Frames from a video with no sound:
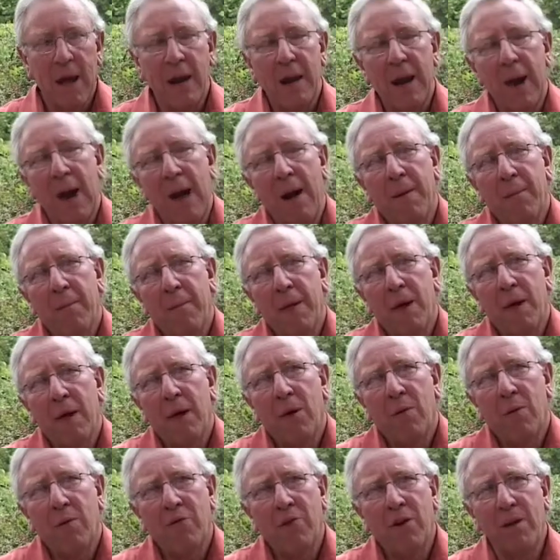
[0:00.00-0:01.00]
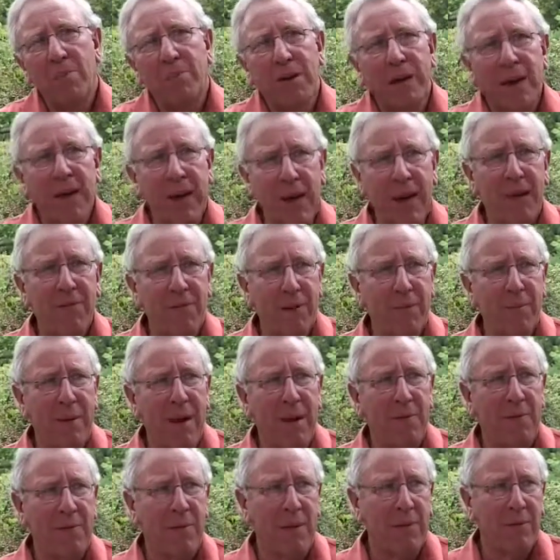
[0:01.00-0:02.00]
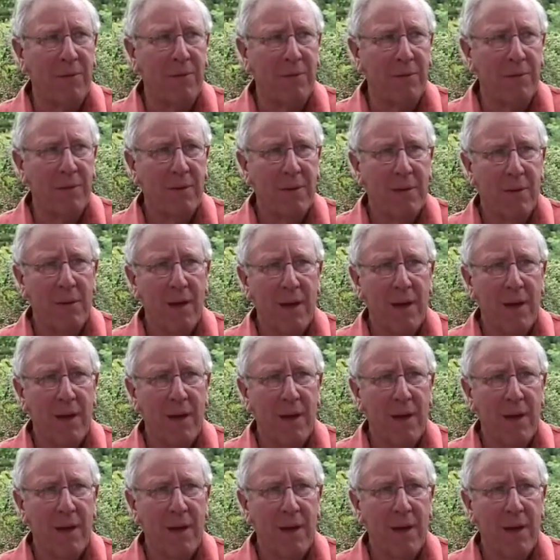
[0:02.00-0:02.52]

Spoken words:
Now, we've got to be careful about this.